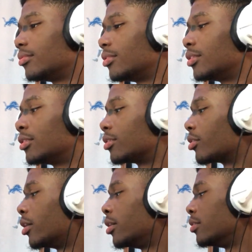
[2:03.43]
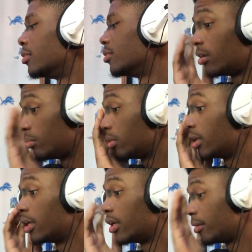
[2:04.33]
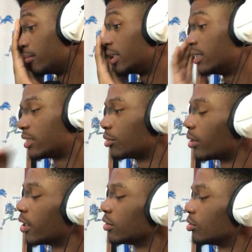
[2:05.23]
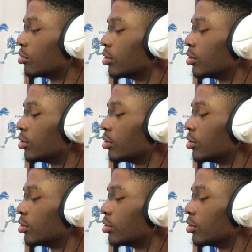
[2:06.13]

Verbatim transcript: It's just crazy. But yeah, let's get right into